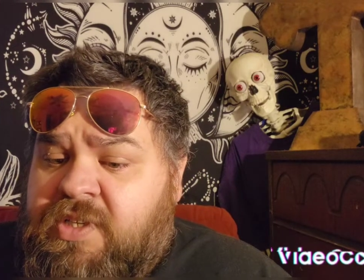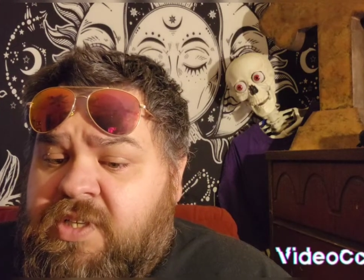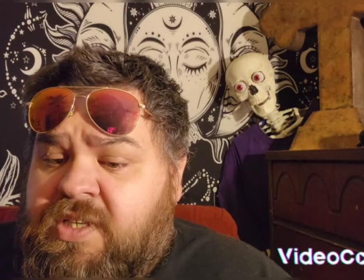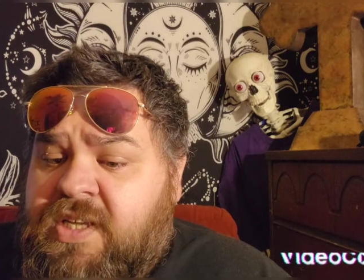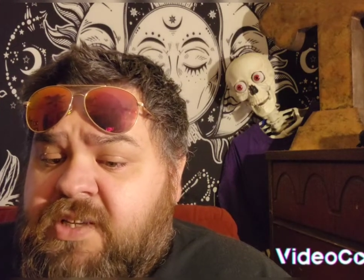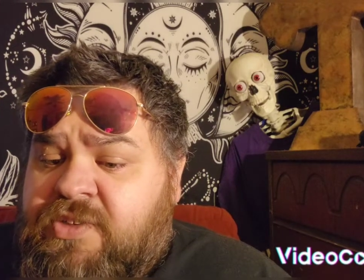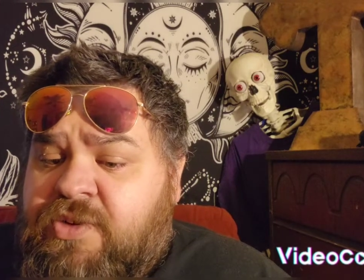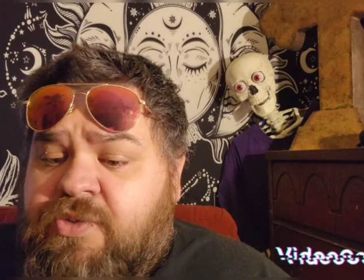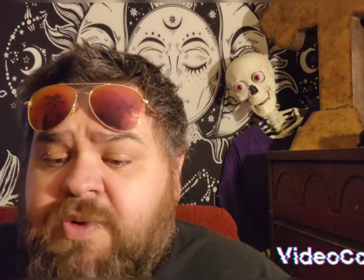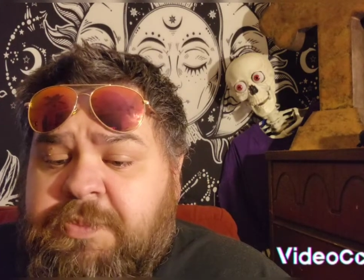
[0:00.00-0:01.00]
Kicked
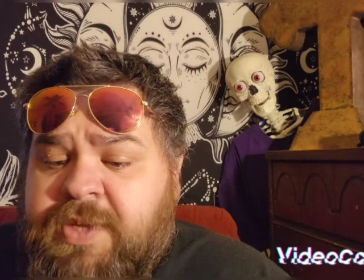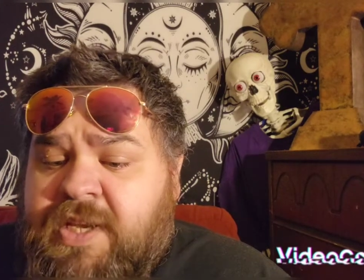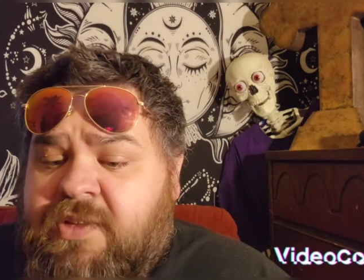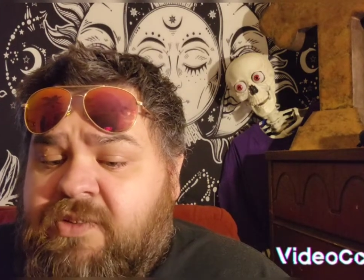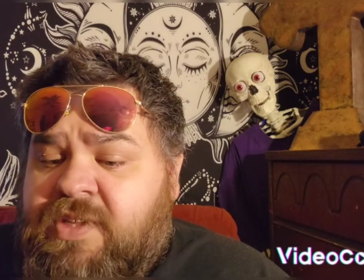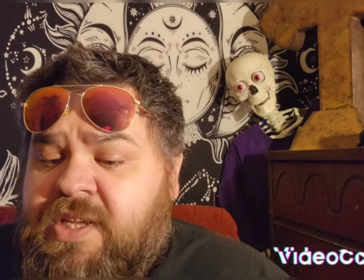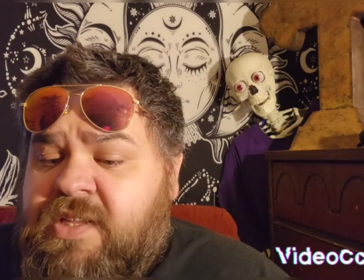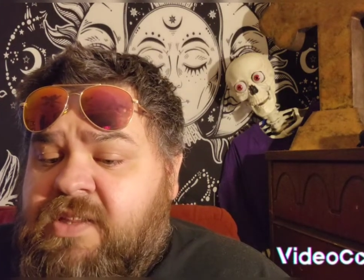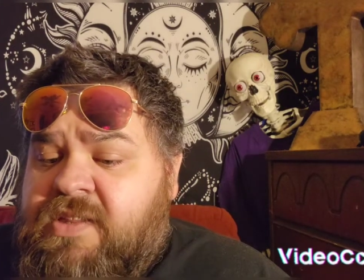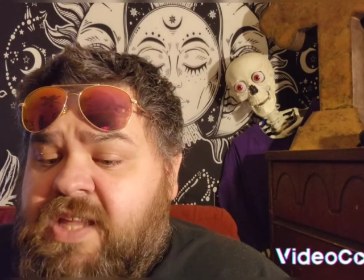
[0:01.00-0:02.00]
her repeatedly
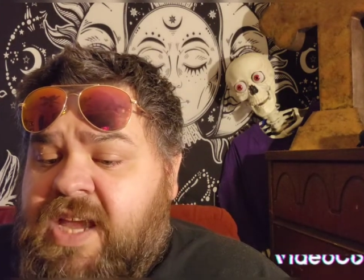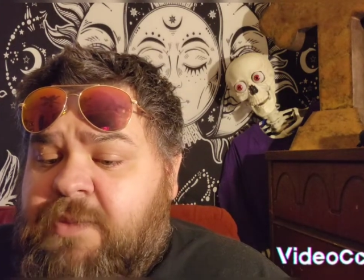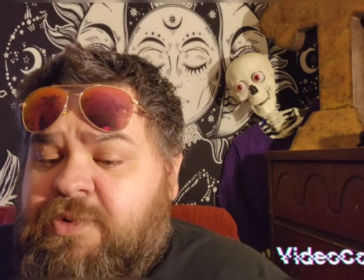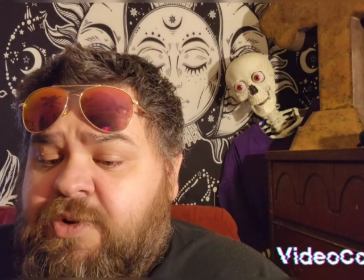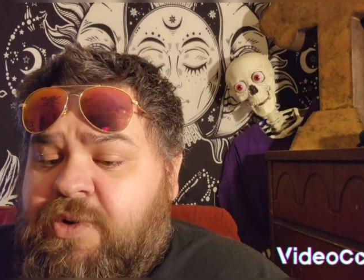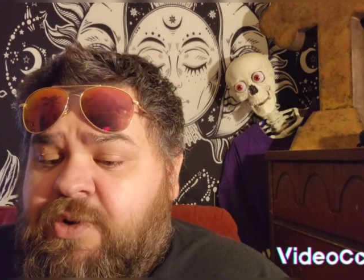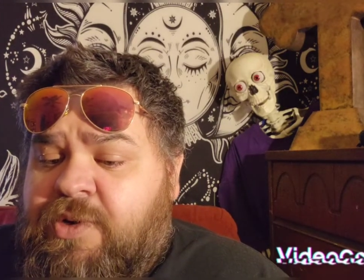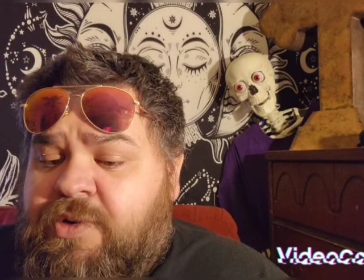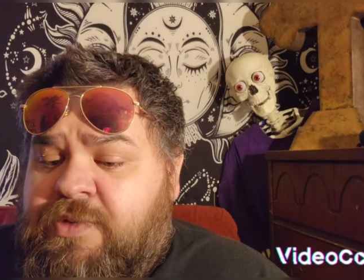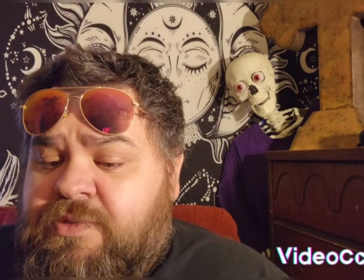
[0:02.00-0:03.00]
and stabbed
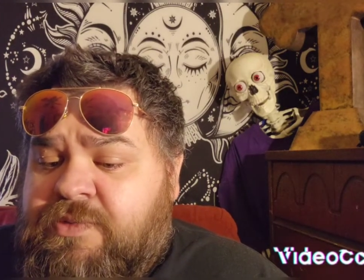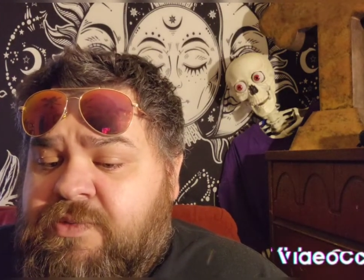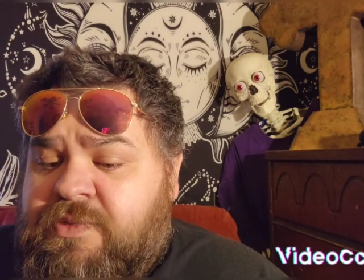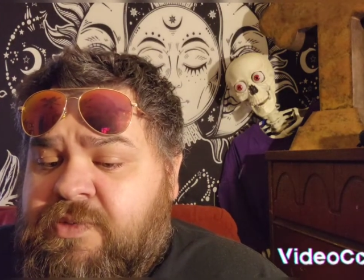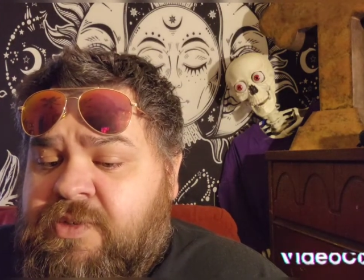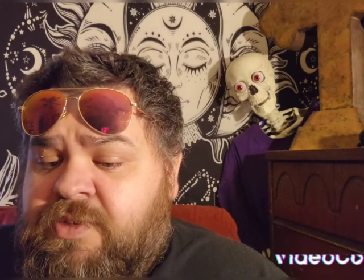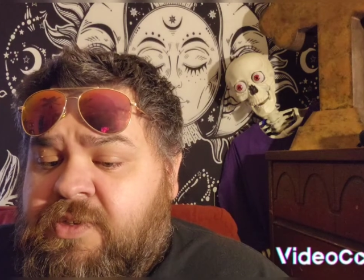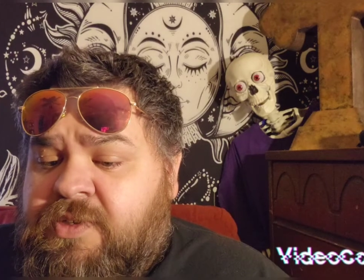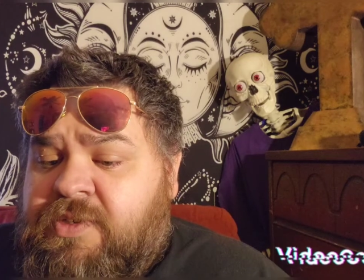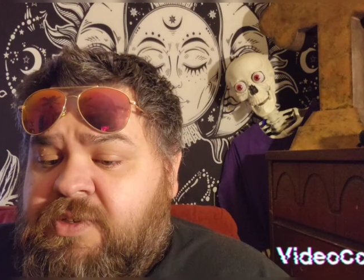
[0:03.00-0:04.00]
her
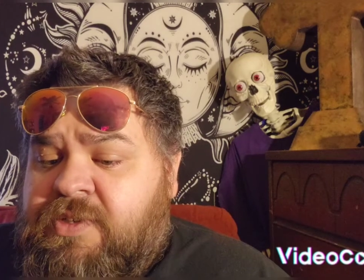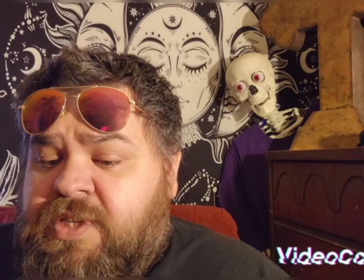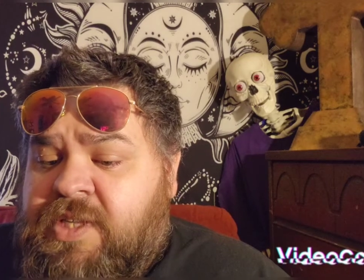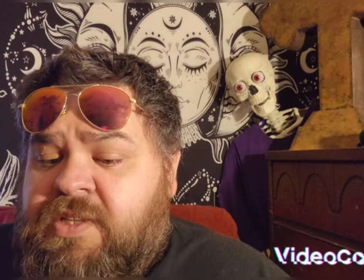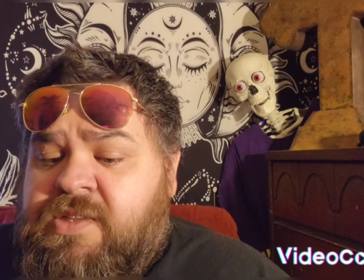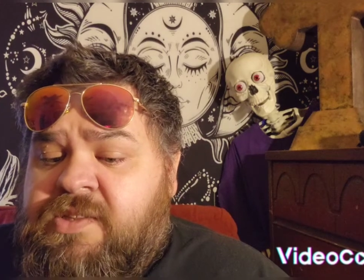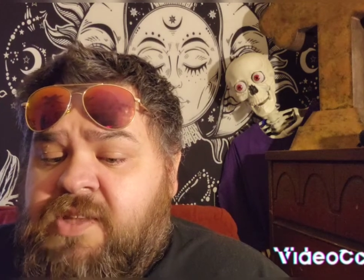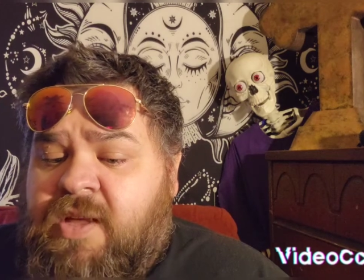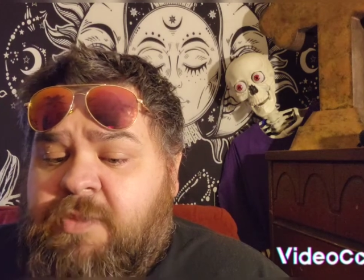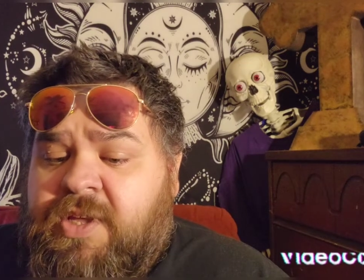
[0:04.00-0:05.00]
in the
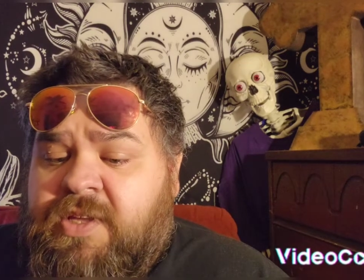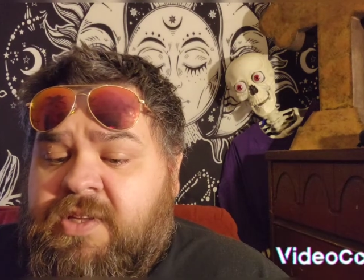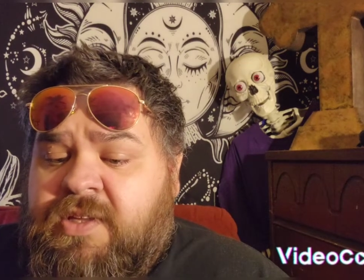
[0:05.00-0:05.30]
stomach.